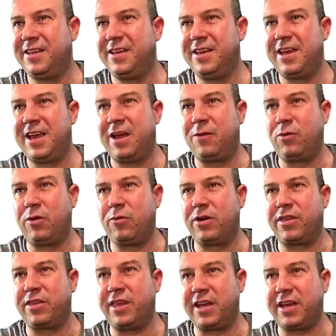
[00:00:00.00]
And we were
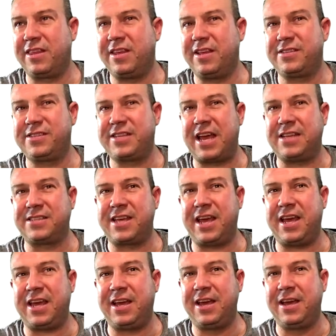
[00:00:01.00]
to think of this as
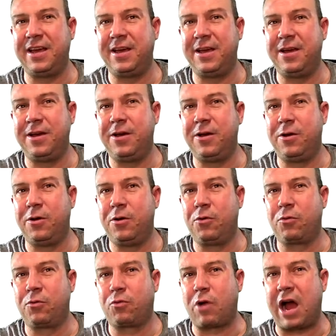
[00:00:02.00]
a
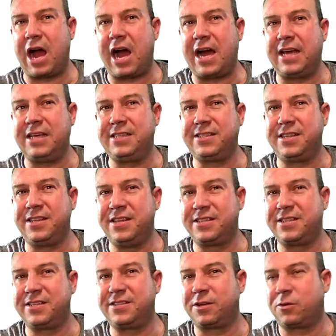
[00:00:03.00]
rise and
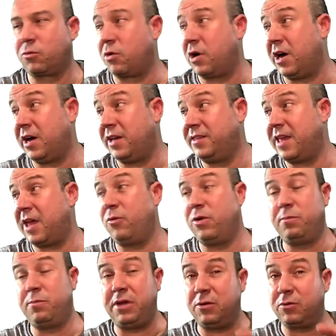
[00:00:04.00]
this is a run, they
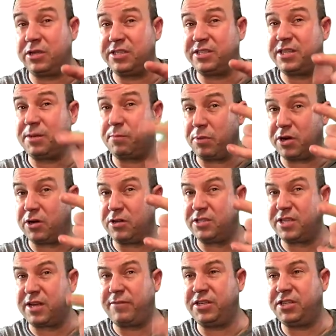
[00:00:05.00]
would be reciprocals
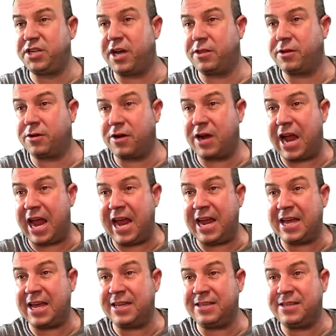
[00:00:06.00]
of each other,
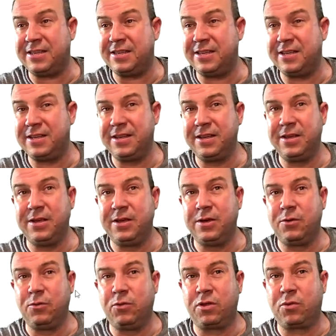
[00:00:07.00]
and
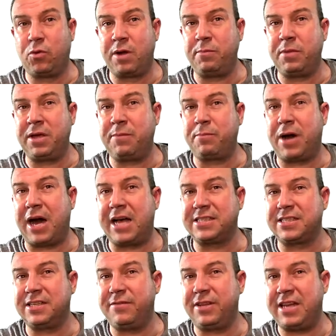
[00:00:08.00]
with one being
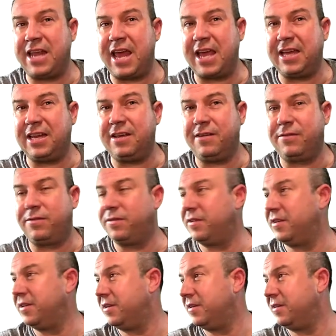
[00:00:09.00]
positive and negative
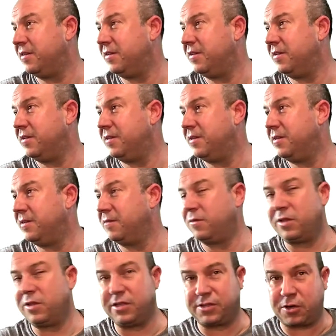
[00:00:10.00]
for
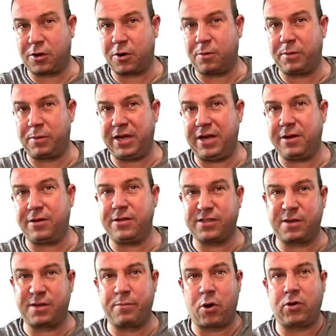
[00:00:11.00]
this term here, this
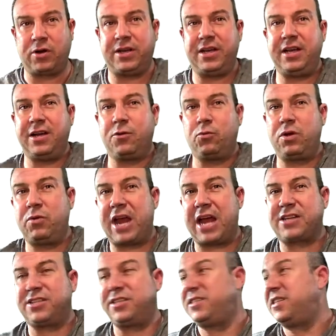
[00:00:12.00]
component here, we would
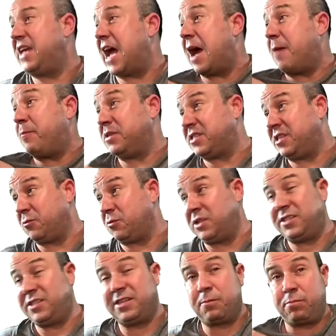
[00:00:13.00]
actually see opposite
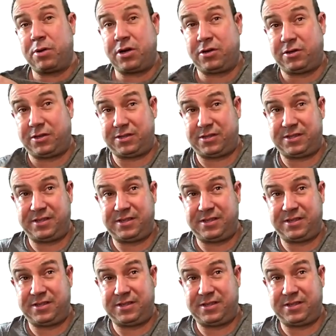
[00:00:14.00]
reciprocals.